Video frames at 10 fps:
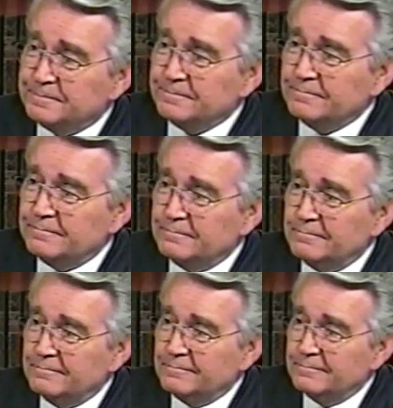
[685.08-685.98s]

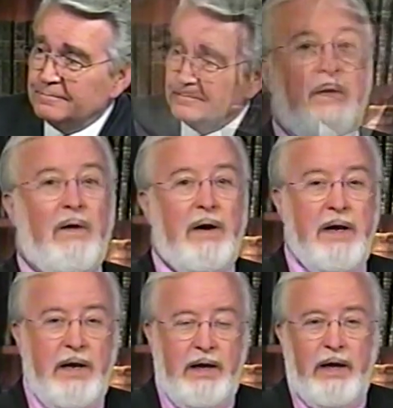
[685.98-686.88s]
Absolutely, JR.
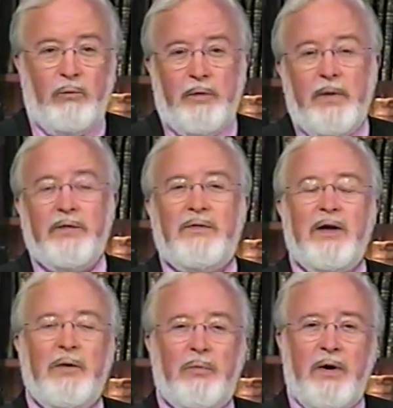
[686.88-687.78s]
And we must
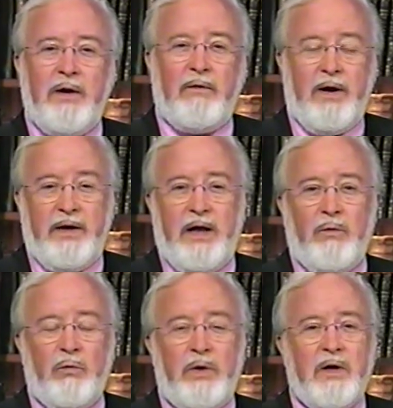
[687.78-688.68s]
take a break right now.
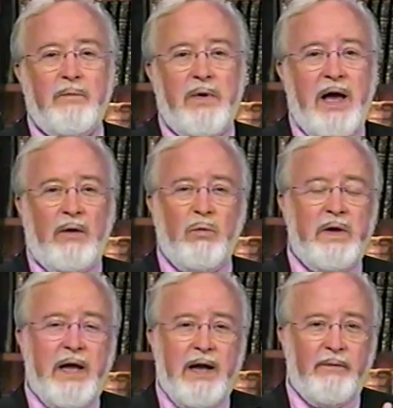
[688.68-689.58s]
When we come back,
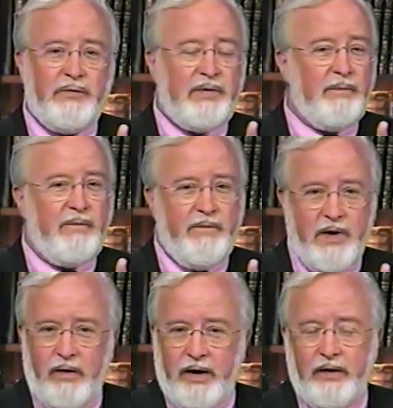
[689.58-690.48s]
we have some
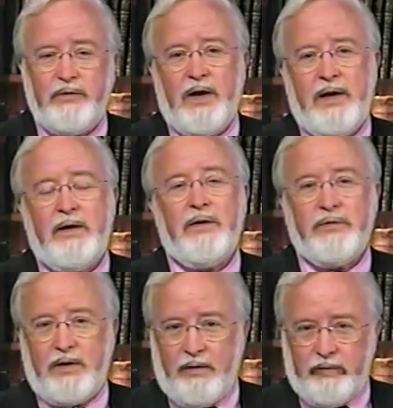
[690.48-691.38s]
very exciting
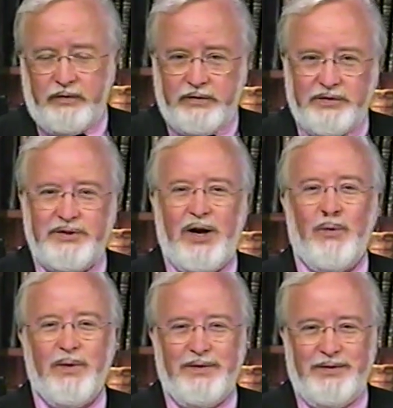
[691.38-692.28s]
discoveries to share
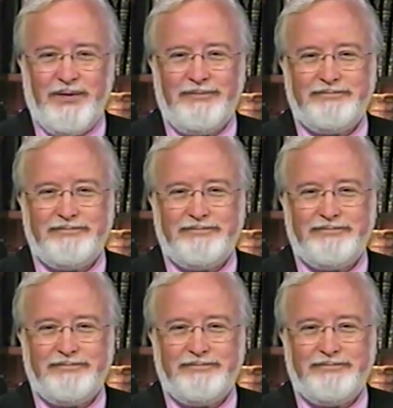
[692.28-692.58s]
with you.